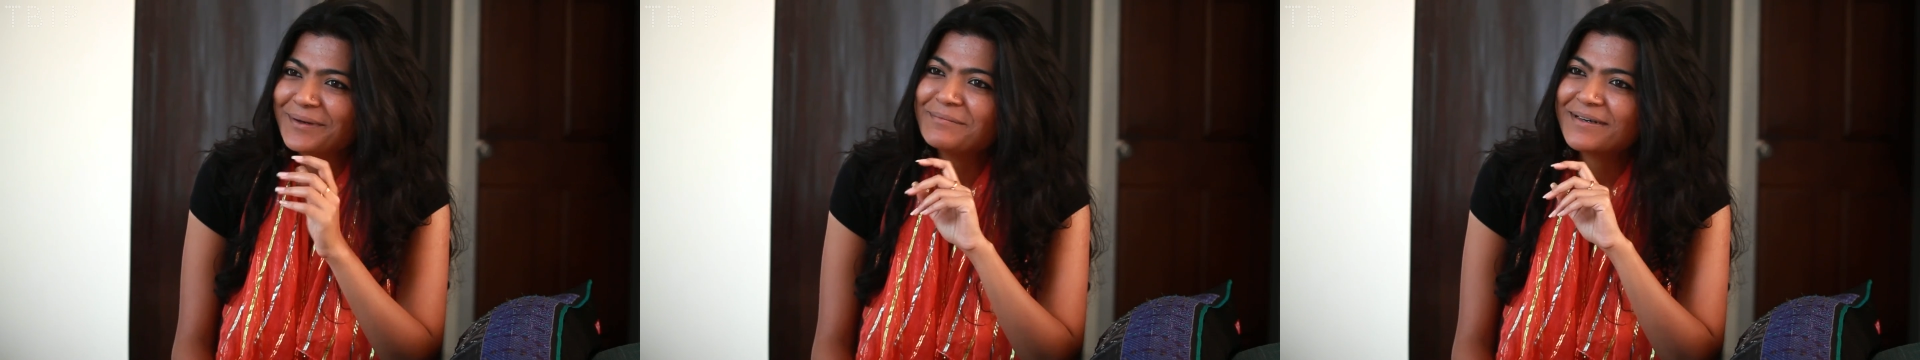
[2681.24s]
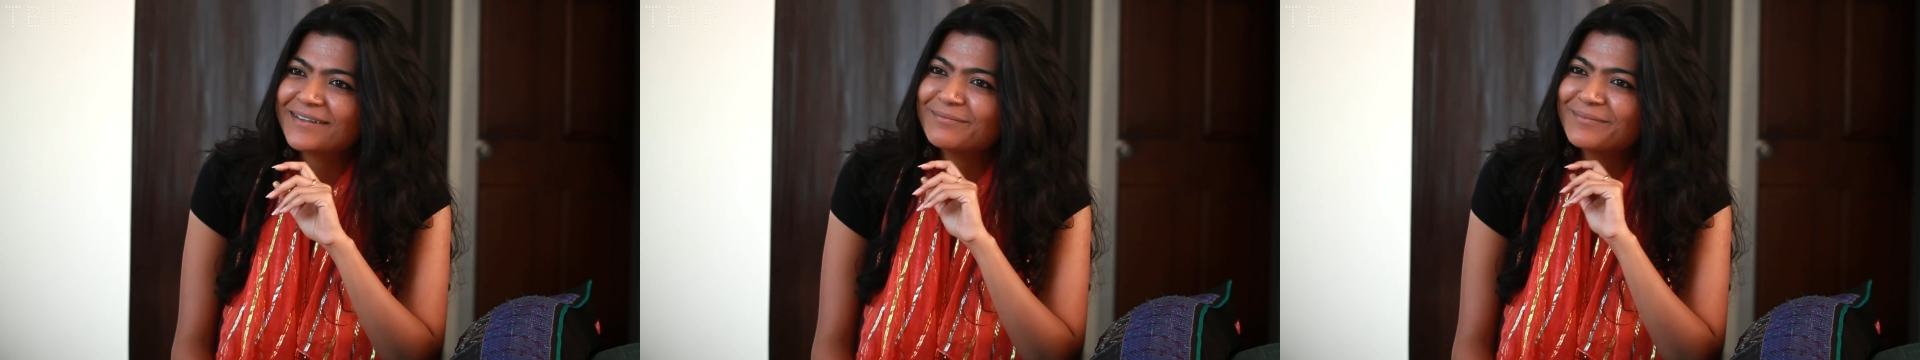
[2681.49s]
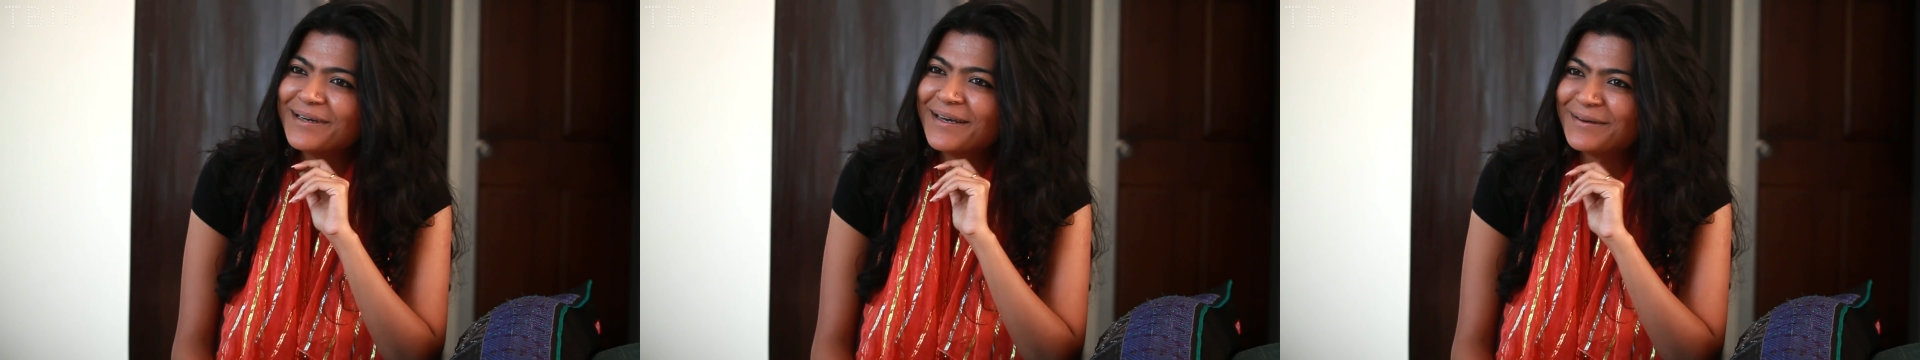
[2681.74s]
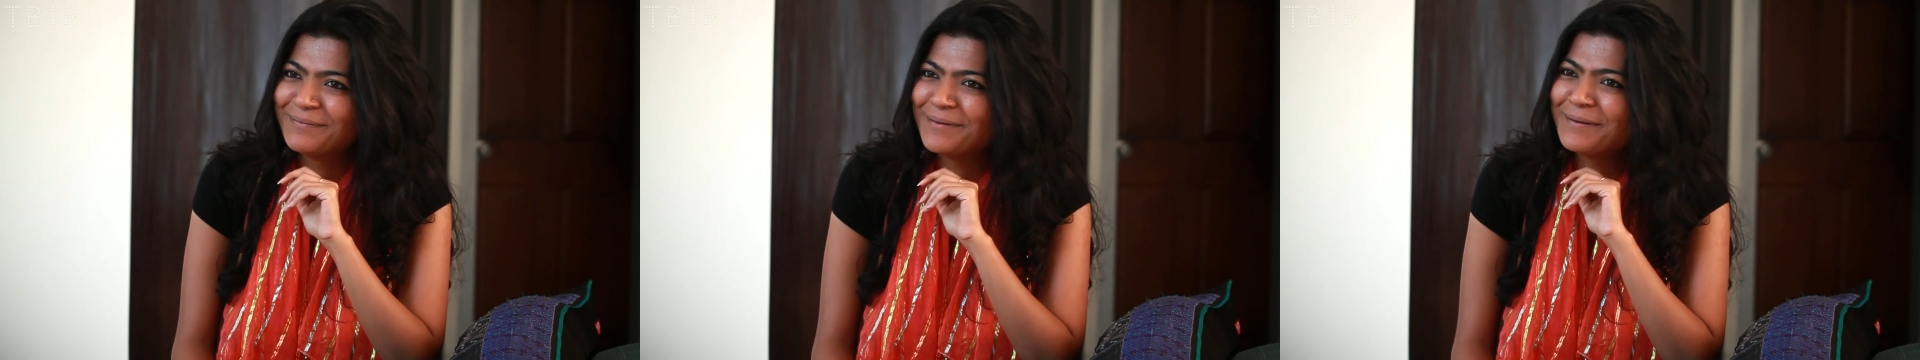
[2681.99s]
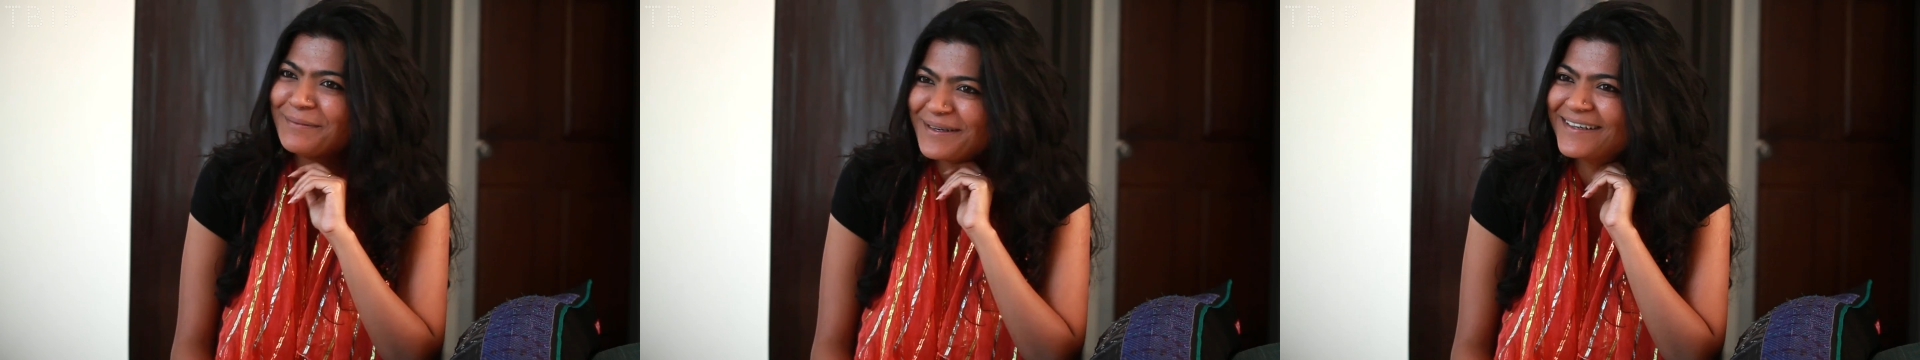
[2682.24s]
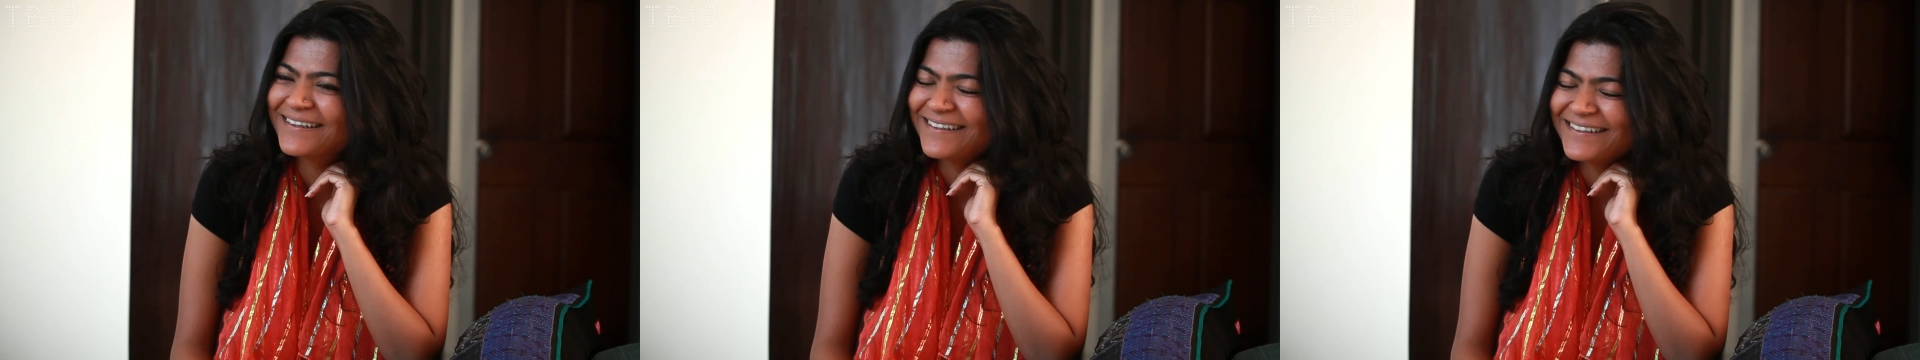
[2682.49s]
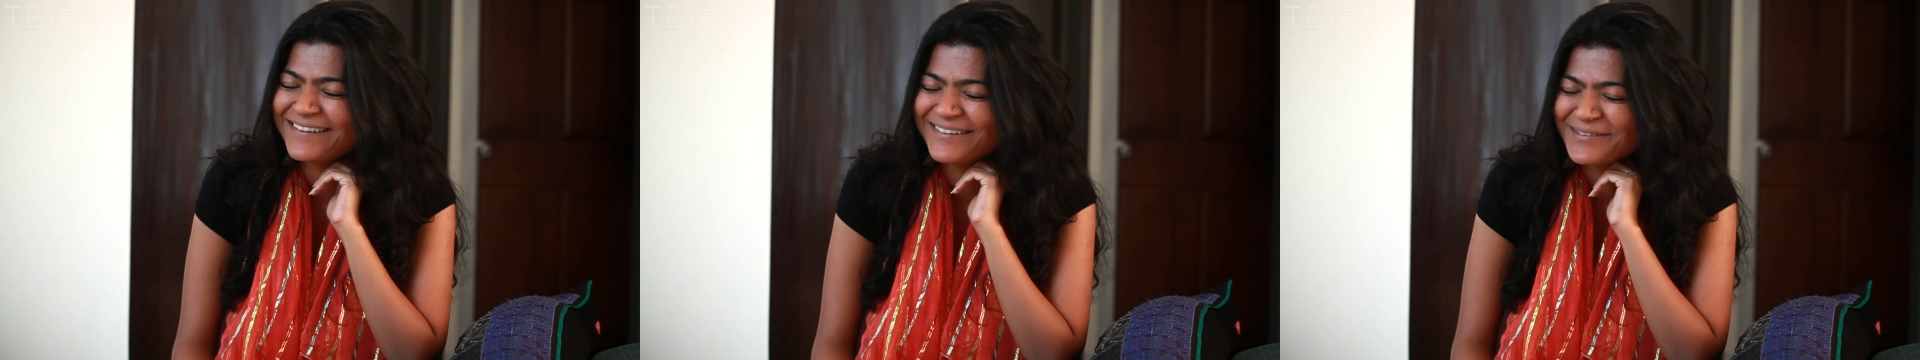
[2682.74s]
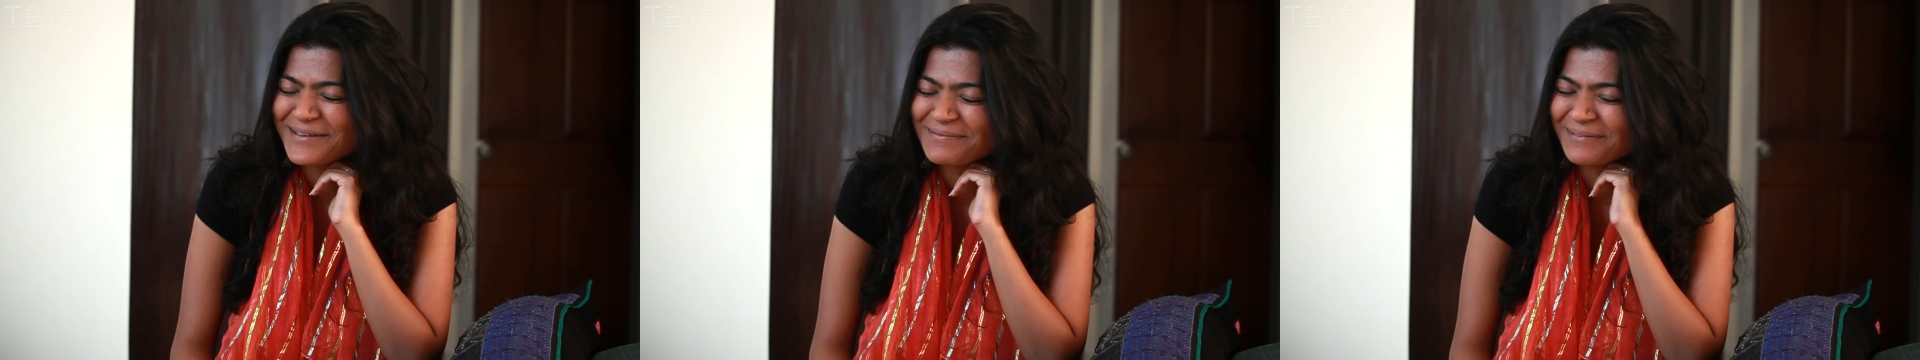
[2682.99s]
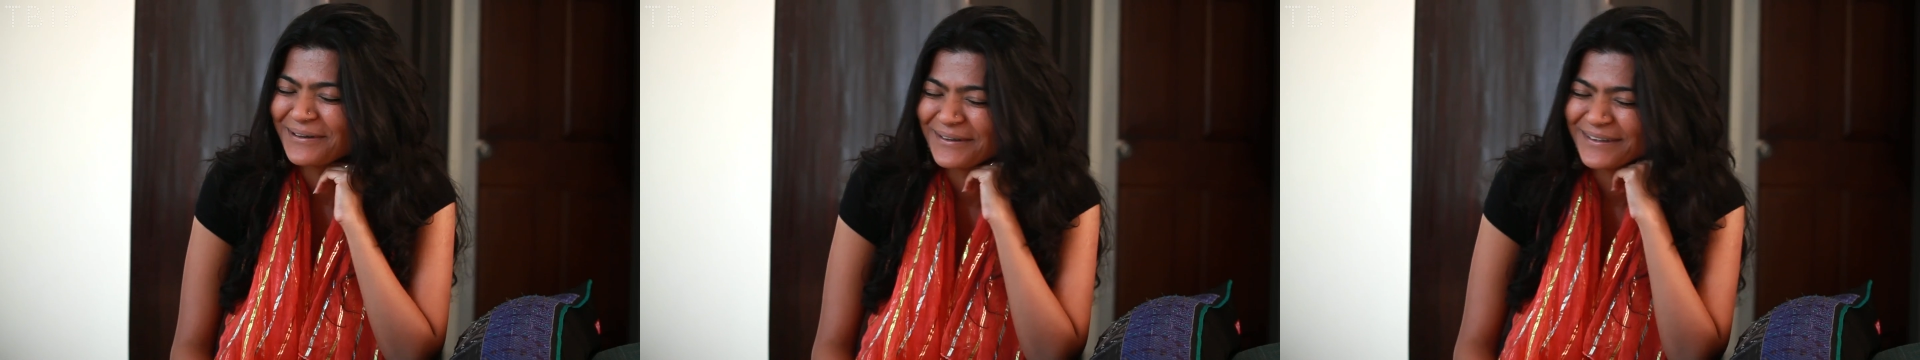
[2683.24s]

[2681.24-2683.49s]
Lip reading: But imagine if that also